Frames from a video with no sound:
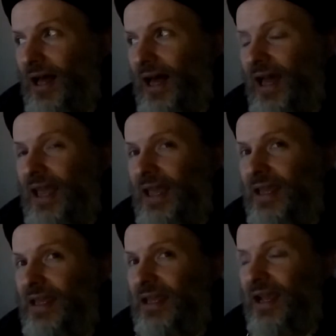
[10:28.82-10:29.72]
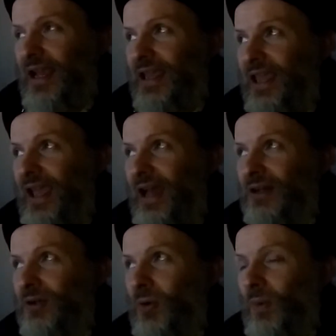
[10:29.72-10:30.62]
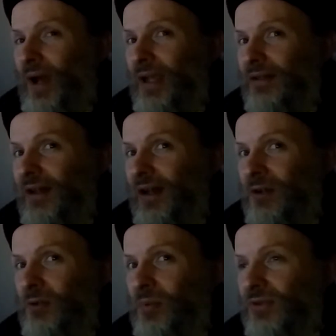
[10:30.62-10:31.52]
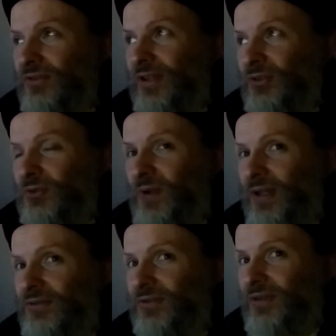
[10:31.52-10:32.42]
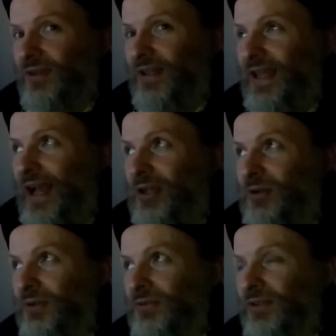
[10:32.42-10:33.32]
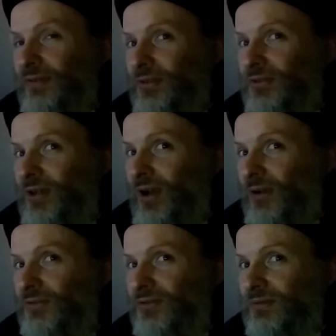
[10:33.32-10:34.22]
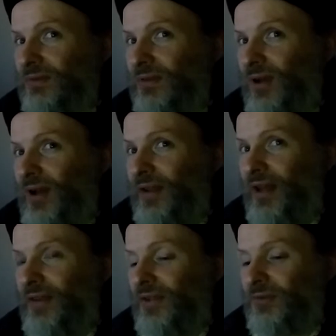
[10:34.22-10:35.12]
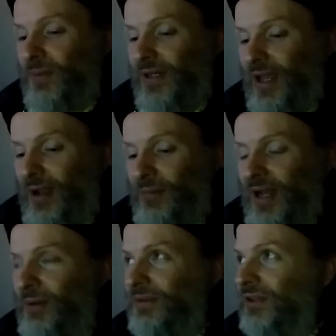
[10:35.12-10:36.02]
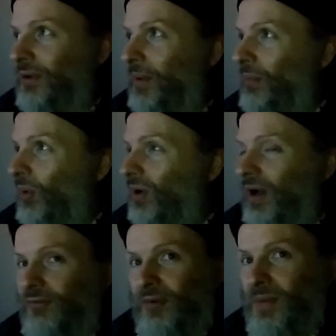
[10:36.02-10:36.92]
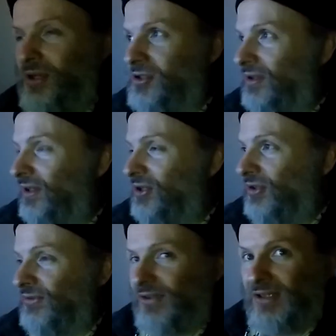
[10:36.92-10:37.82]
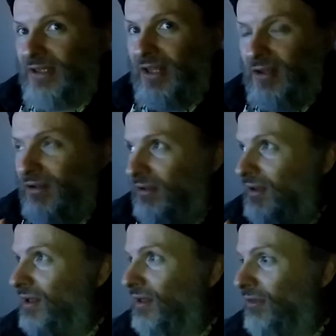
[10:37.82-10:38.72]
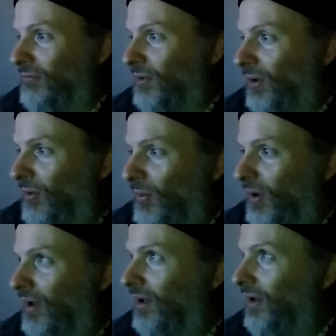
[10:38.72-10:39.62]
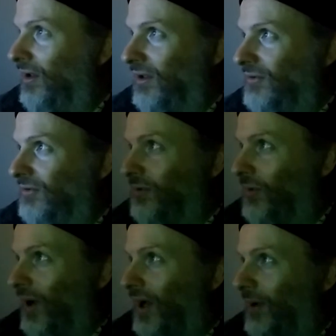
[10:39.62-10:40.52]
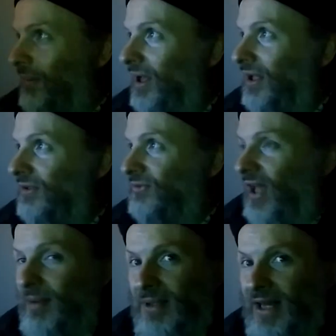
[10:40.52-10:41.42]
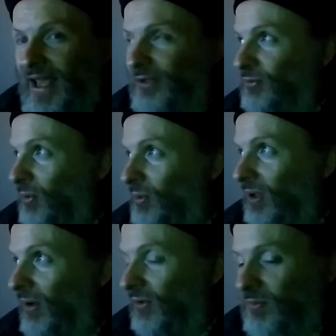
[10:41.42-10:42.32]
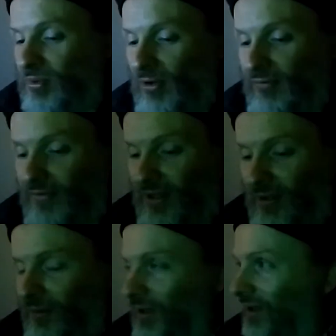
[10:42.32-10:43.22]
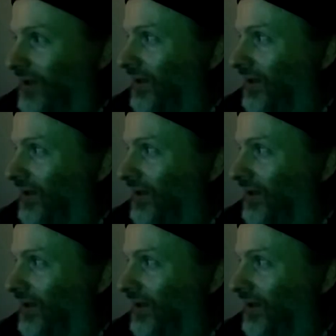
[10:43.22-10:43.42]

I can't quite 100% trust the accuracy of Discogs on, on this one. I, I would need a bit more confirmation than just a link through to um, Simon Andrew Clark's profile.